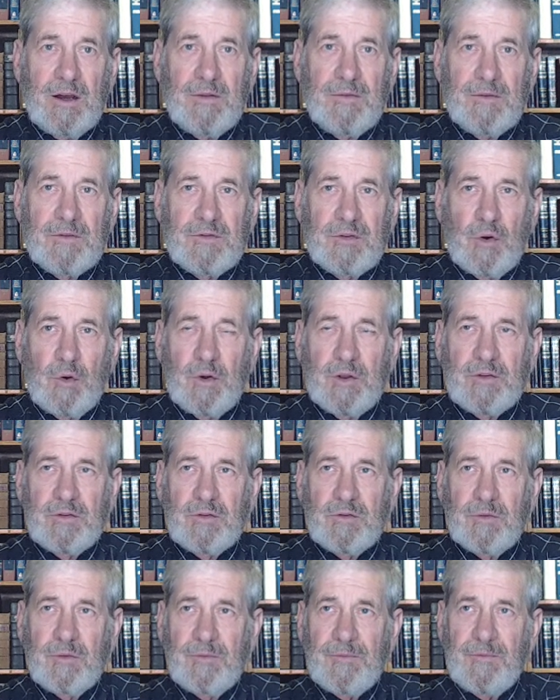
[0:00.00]
So
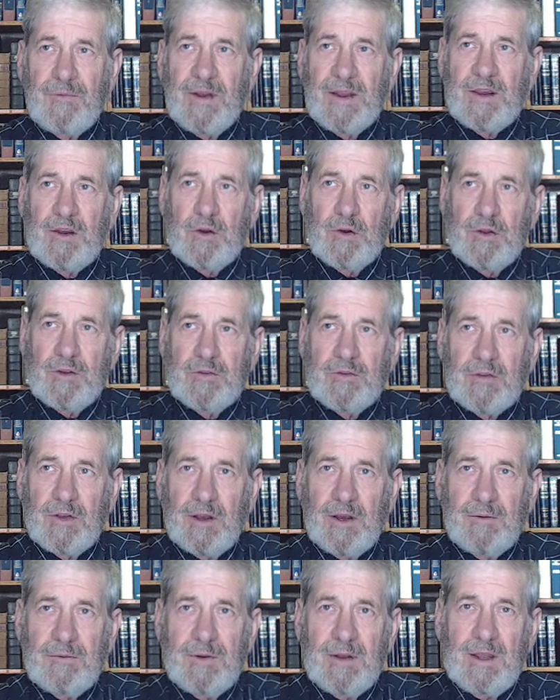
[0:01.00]
it's figure is
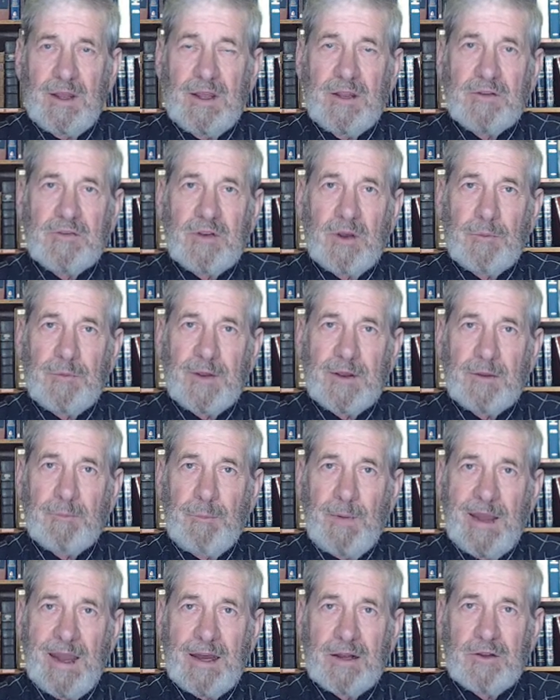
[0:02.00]
of something
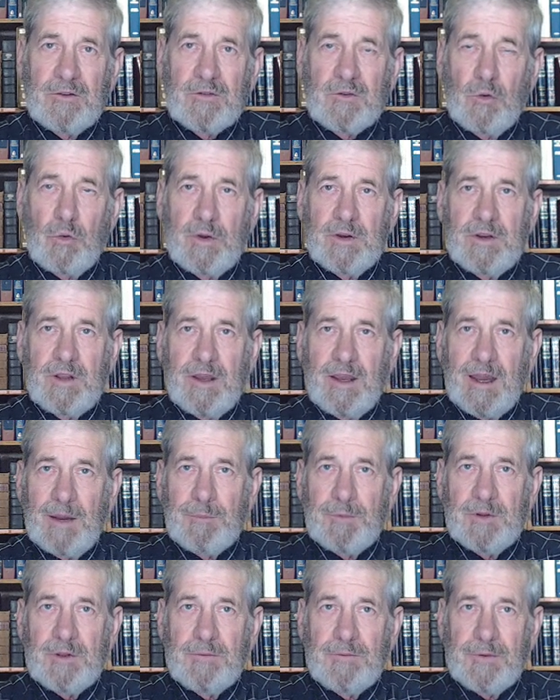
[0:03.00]
bad is going to
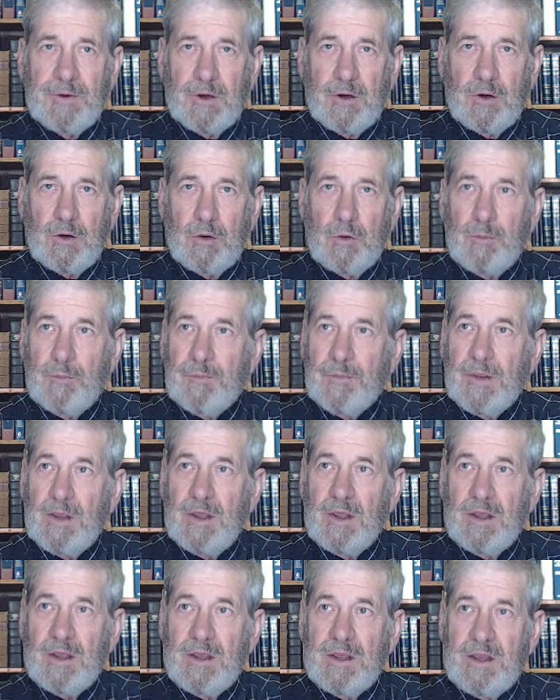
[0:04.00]
happen to Pharaoh.
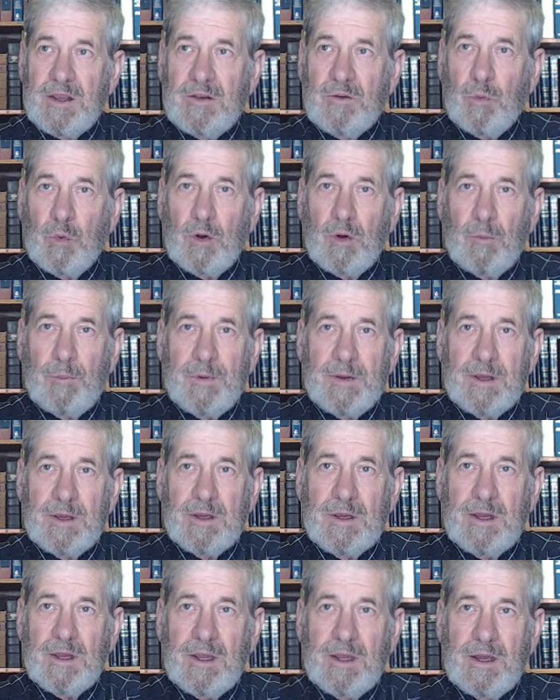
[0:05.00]
He will
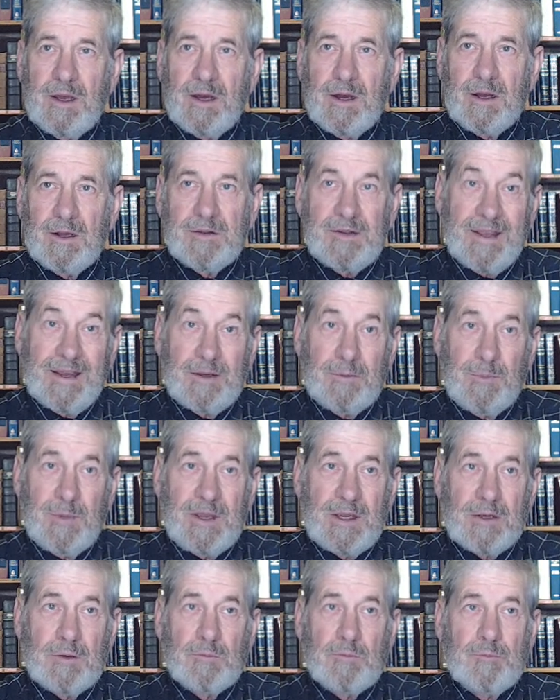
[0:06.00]
be dead
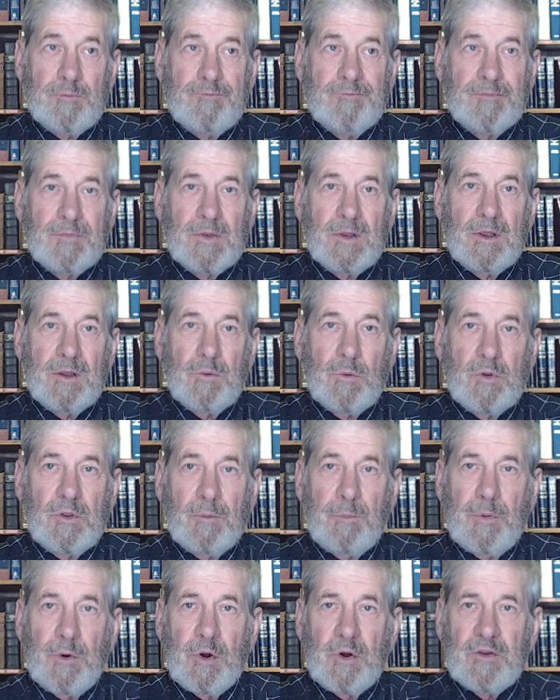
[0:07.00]
meat, or the
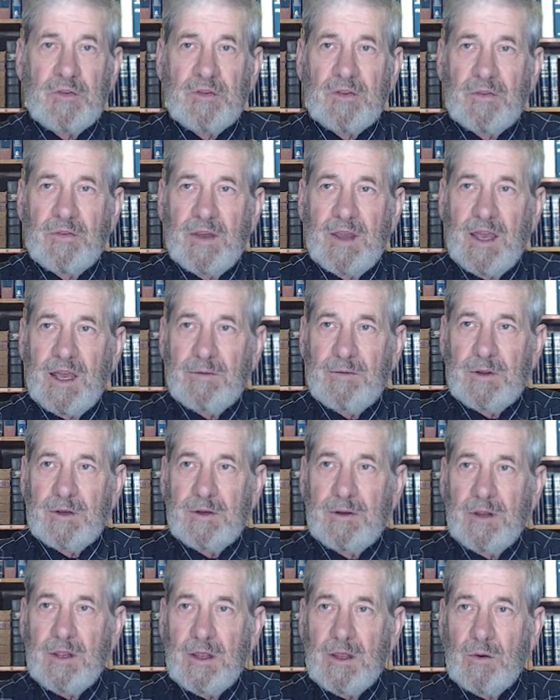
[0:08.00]
birds of the heaven.
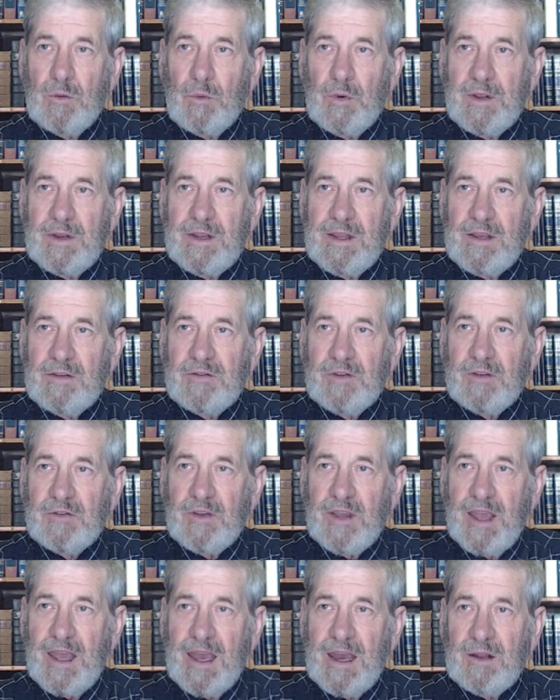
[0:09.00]
When he says,
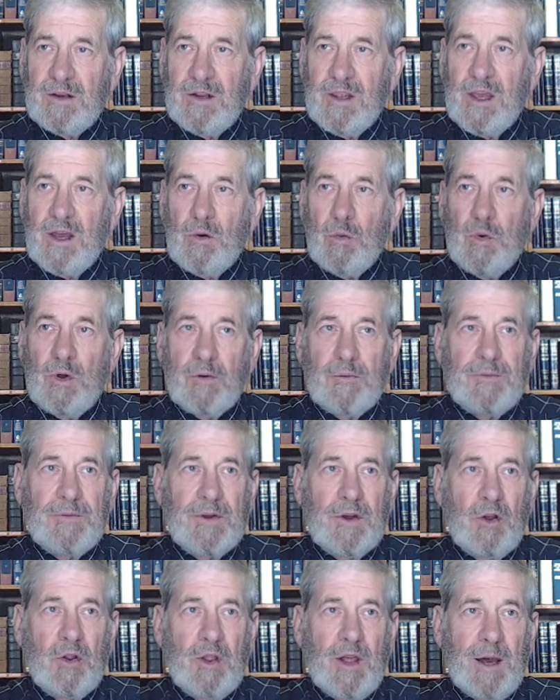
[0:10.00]
and will
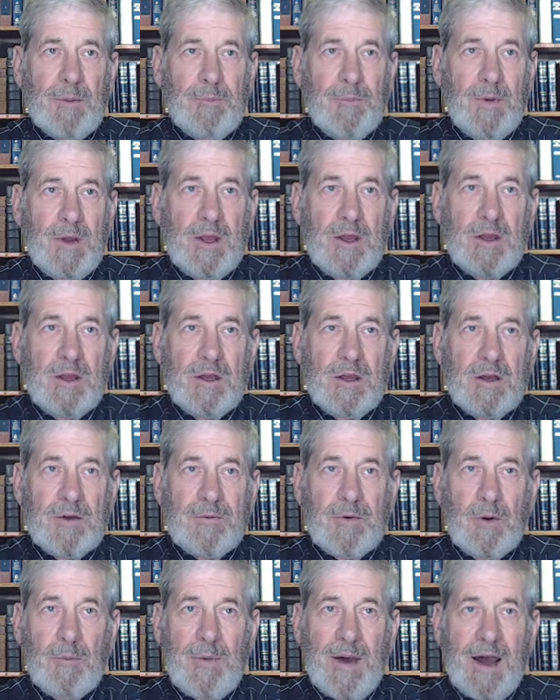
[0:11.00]
fill up
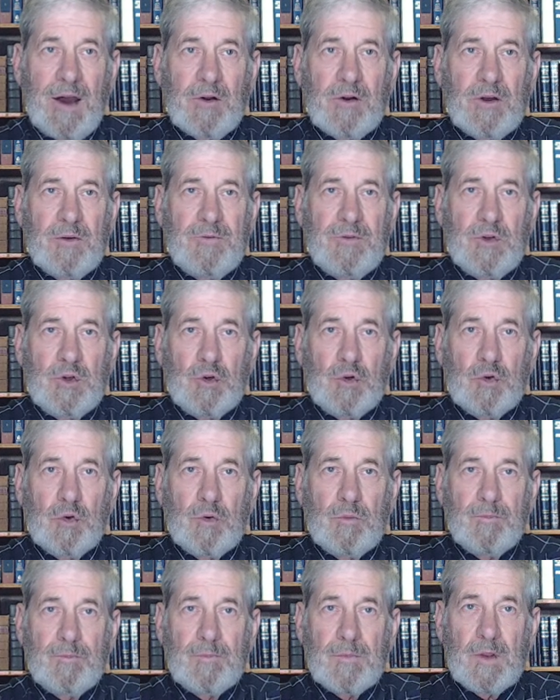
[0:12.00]
from out of
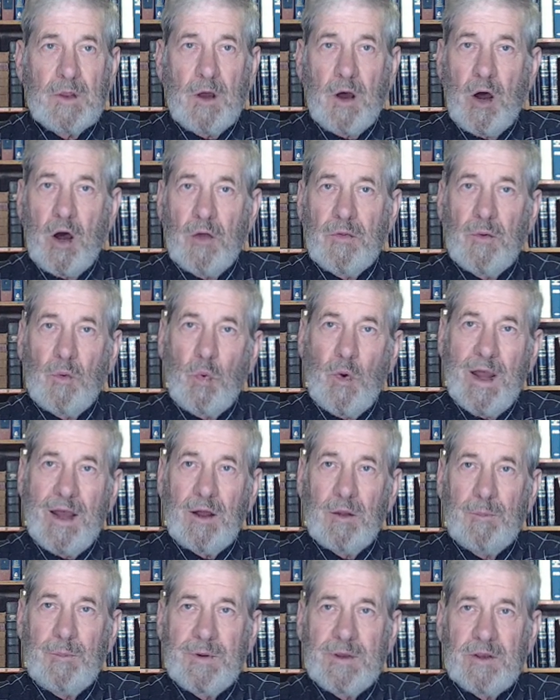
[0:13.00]
you all the
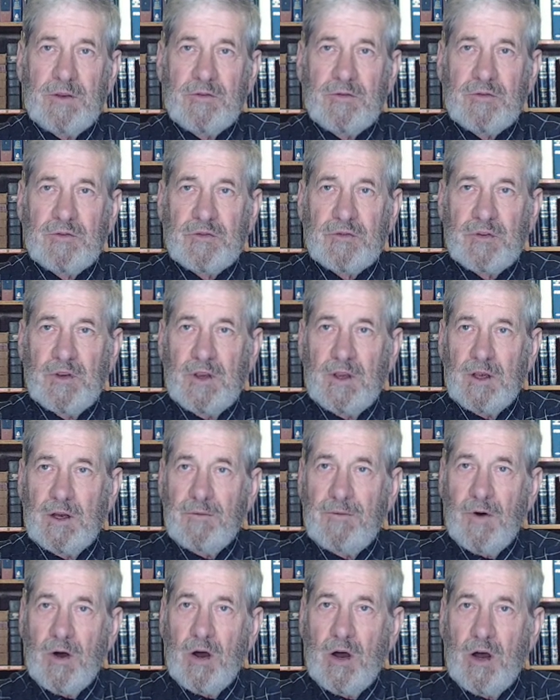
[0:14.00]
wild beasts
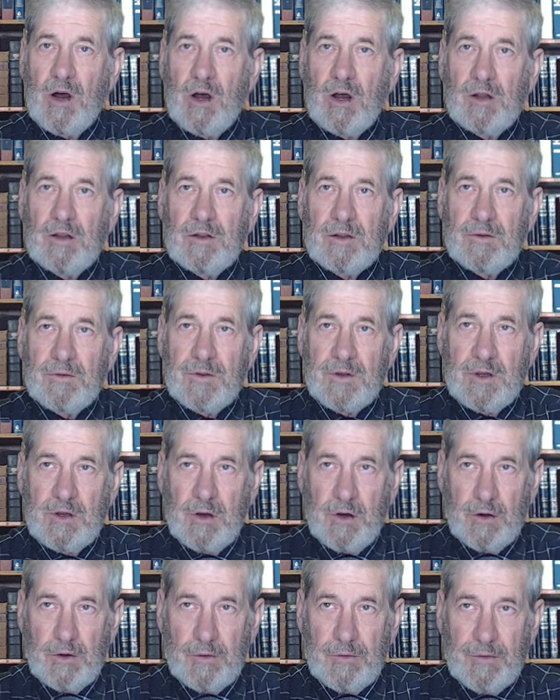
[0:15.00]
of all the
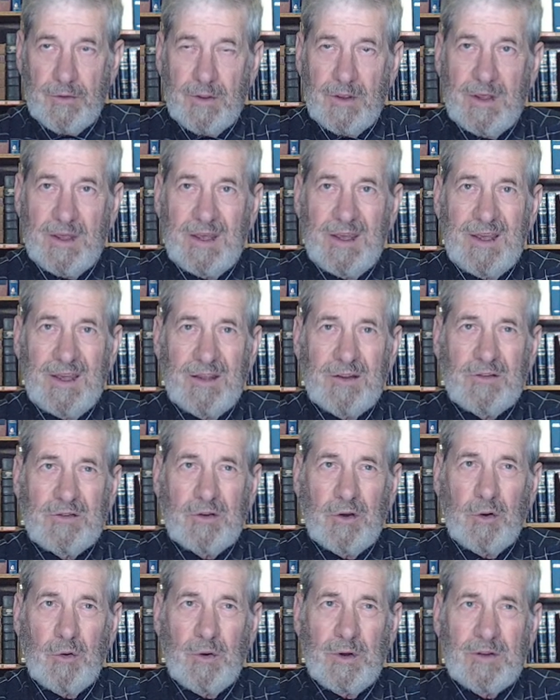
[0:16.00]
earth.
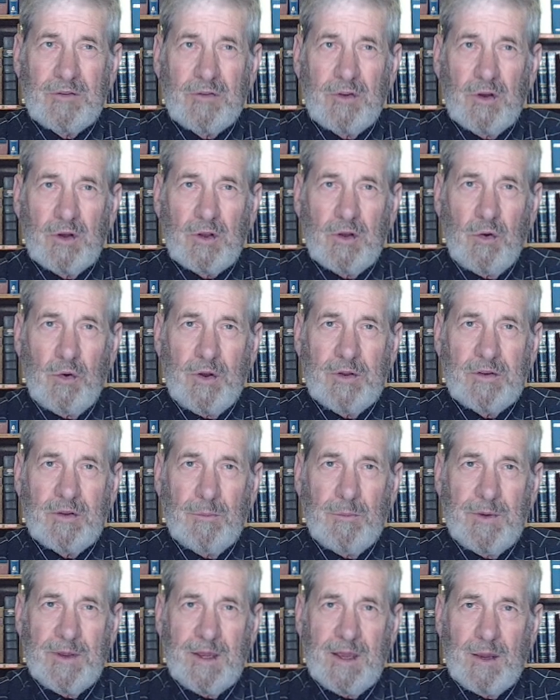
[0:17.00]
So it's going to
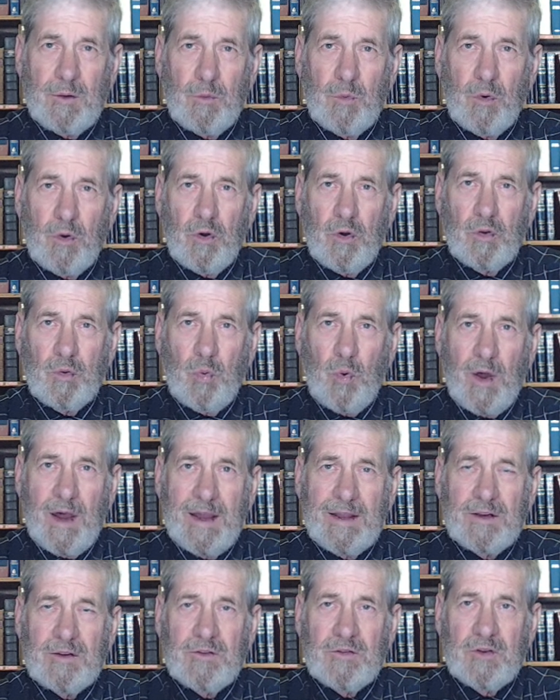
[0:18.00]
be a
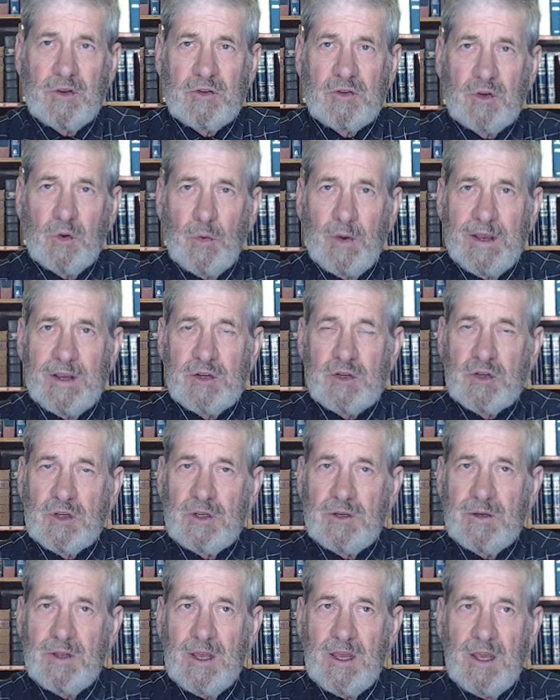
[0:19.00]
worldwide
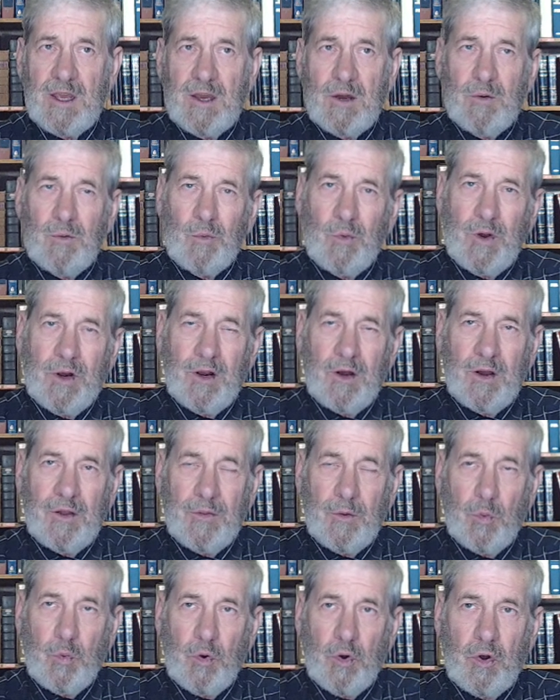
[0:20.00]
situation where
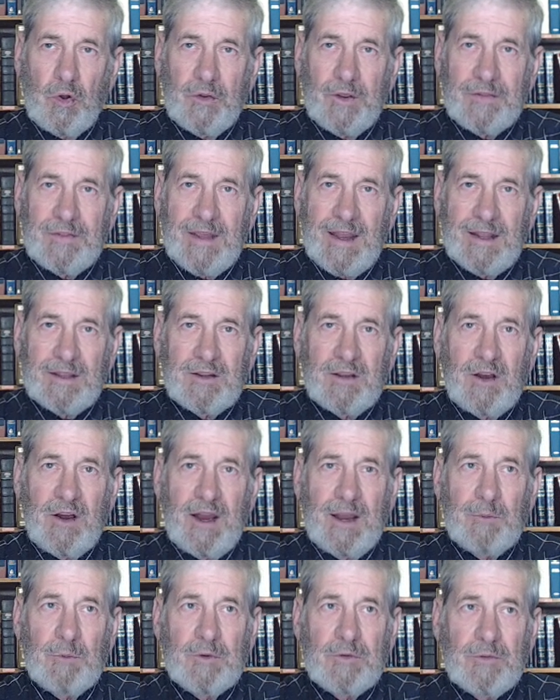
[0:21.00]
the world at that
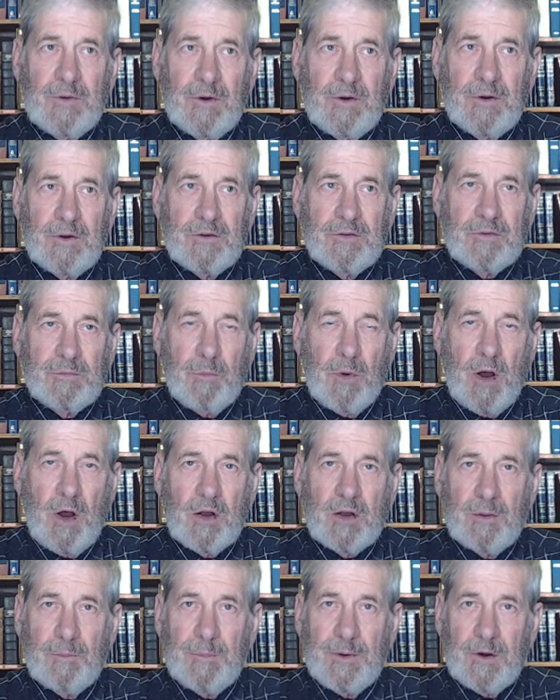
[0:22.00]
time was very small
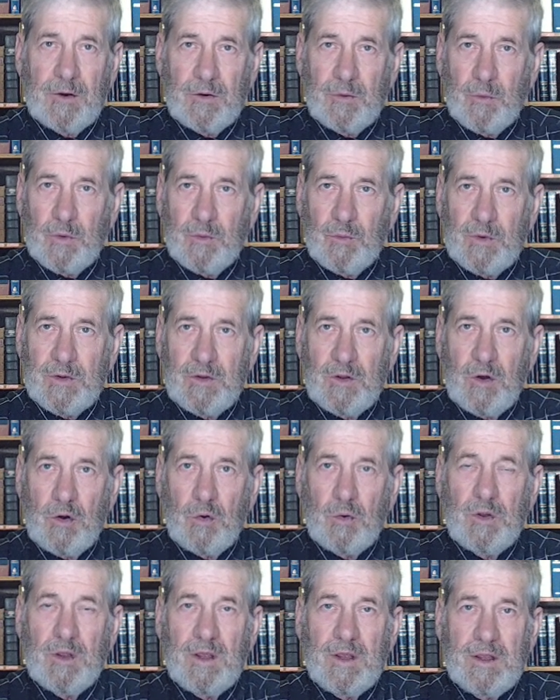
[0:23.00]
compared to what we
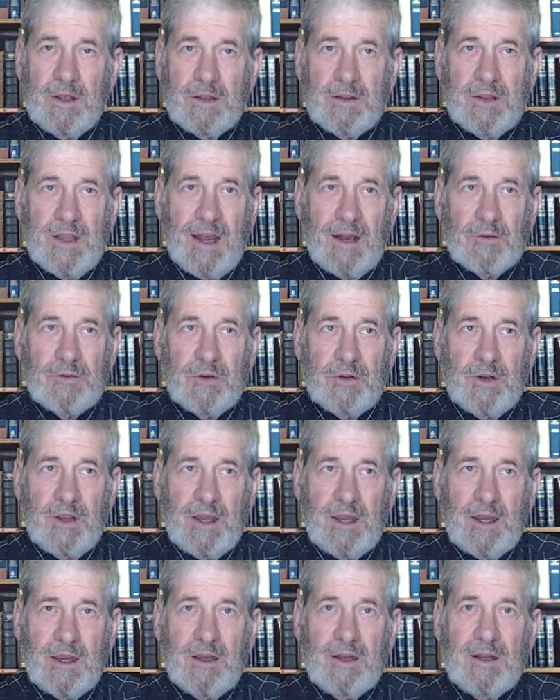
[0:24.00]
know it now
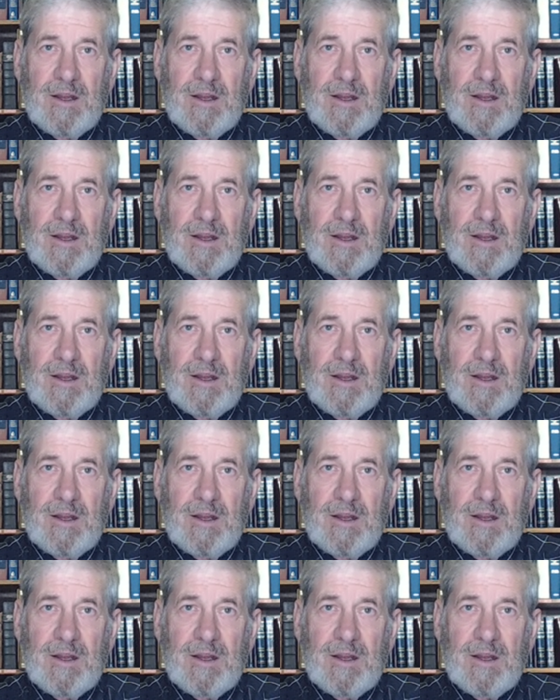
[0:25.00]
today.